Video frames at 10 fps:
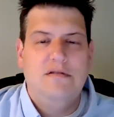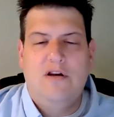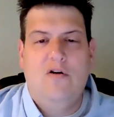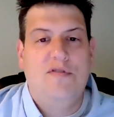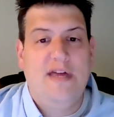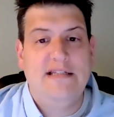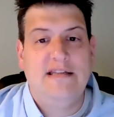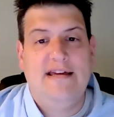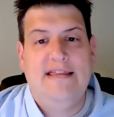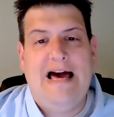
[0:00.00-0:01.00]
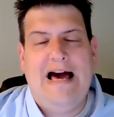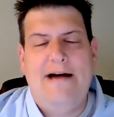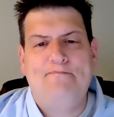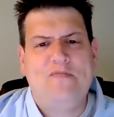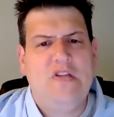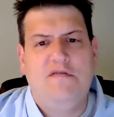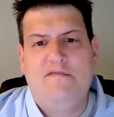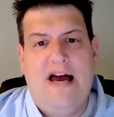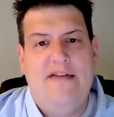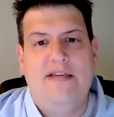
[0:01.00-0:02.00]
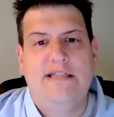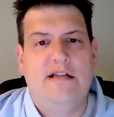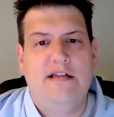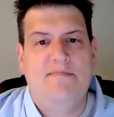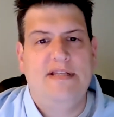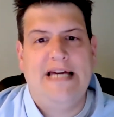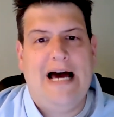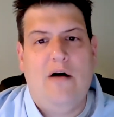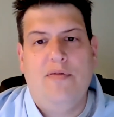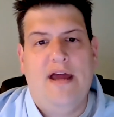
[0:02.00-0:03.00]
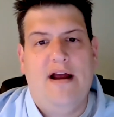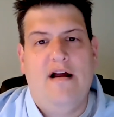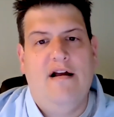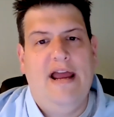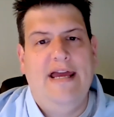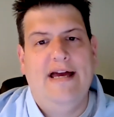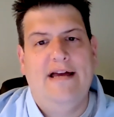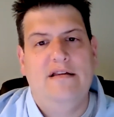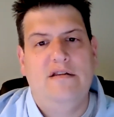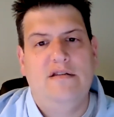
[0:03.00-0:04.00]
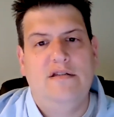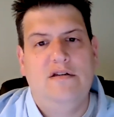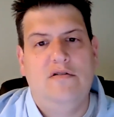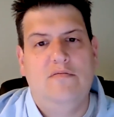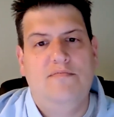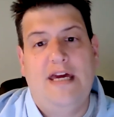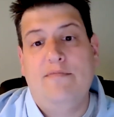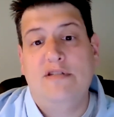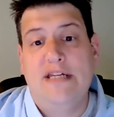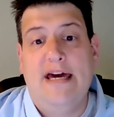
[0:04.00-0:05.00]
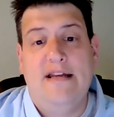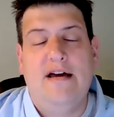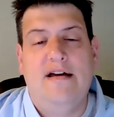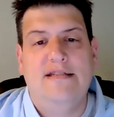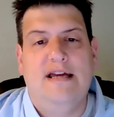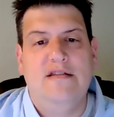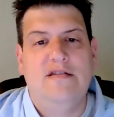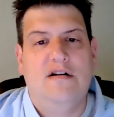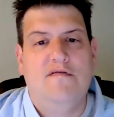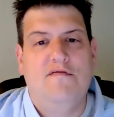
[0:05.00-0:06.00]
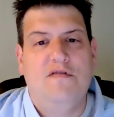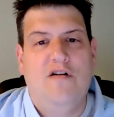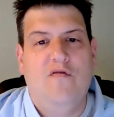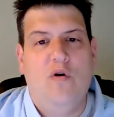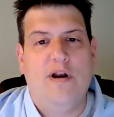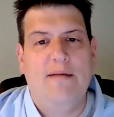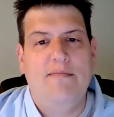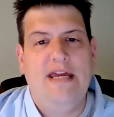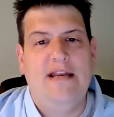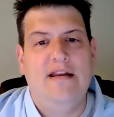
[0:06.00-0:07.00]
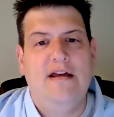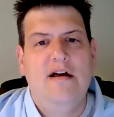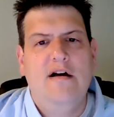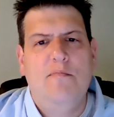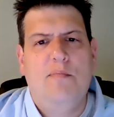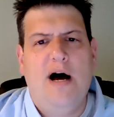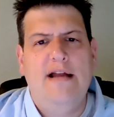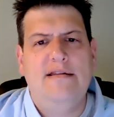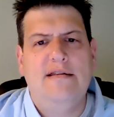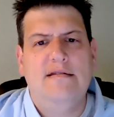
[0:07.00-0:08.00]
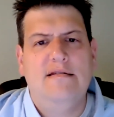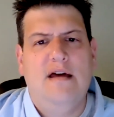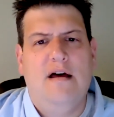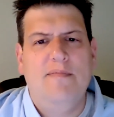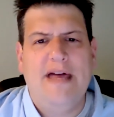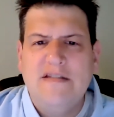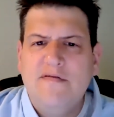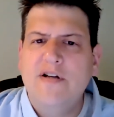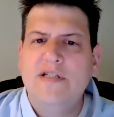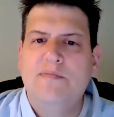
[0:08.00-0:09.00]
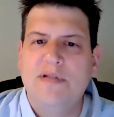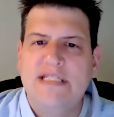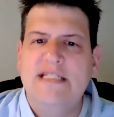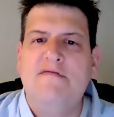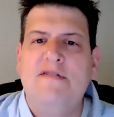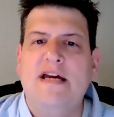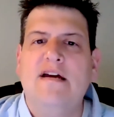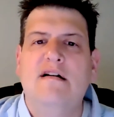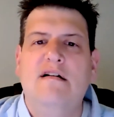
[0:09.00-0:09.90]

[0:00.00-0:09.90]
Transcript: you know, things like that, you'll find this clip, it's out there, and you'll be able to get a sense of what I mean. But that's a very specific